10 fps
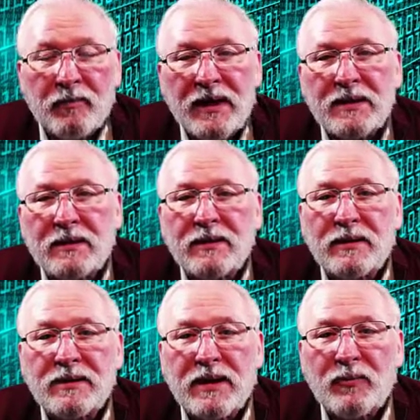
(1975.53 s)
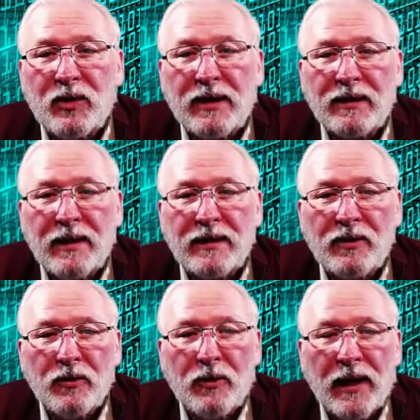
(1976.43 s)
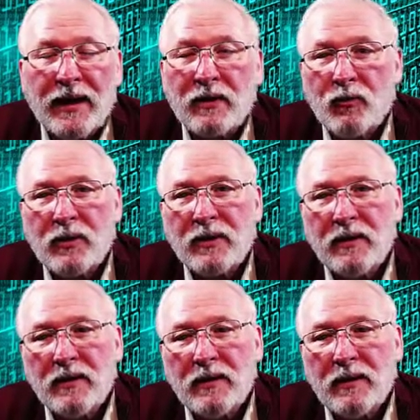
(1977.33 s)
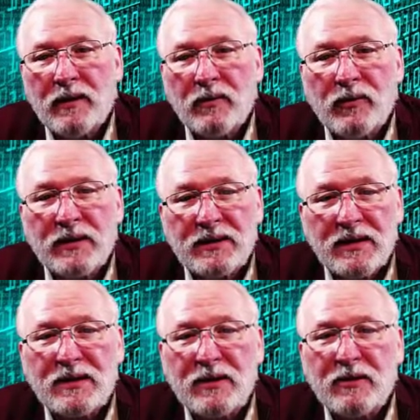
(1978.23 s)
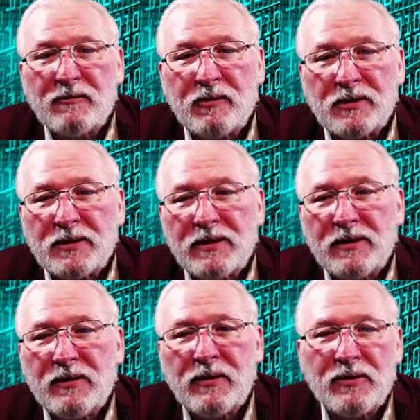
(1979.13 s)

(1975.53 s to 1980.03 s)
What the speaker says: In basically the same way that you had it working with 1604,